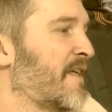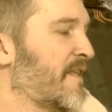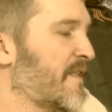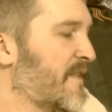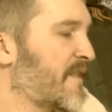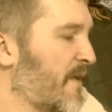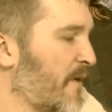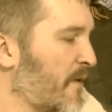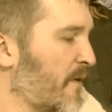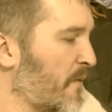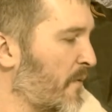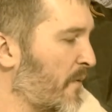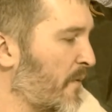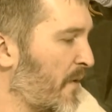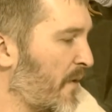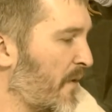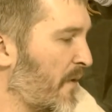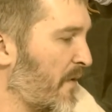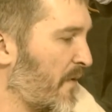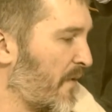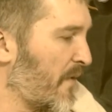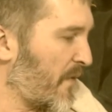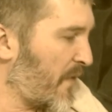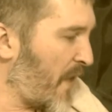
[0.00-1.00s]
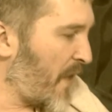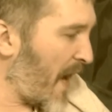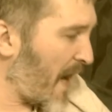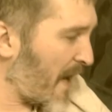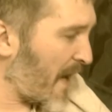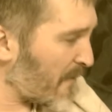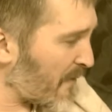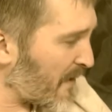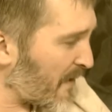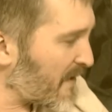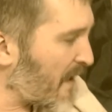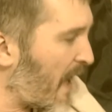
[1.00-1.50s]
So
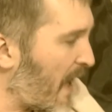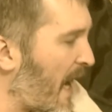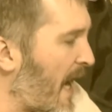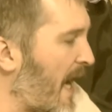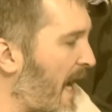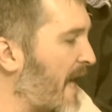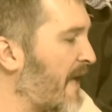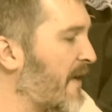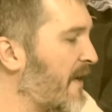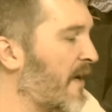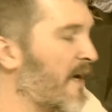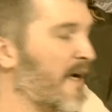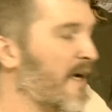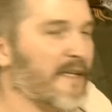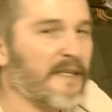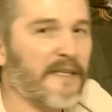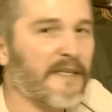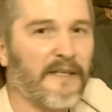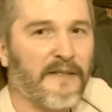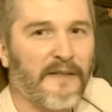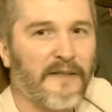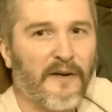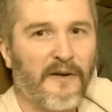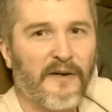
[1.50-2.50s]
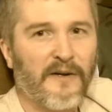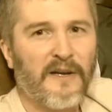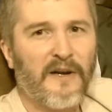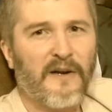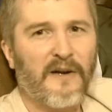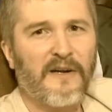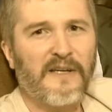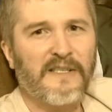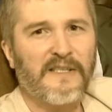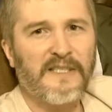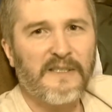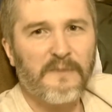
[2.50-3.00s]
they relied on their
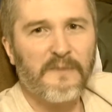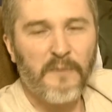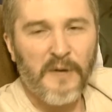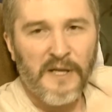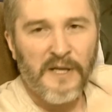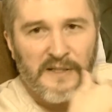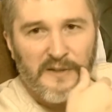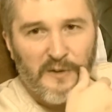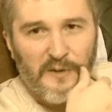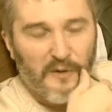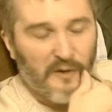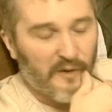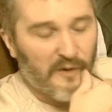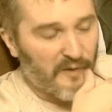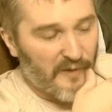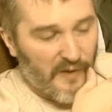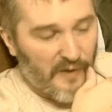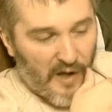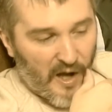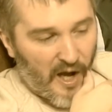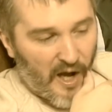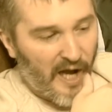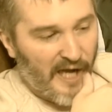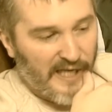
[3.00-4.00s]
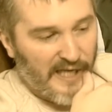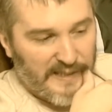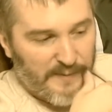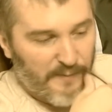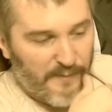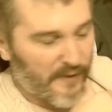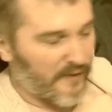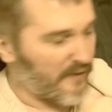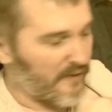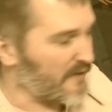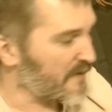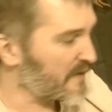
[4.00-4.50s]
nearest mental
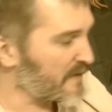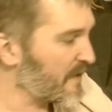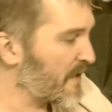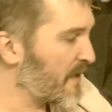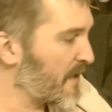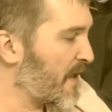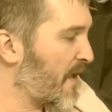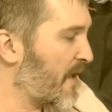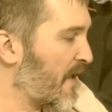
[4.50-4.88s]
hospitals.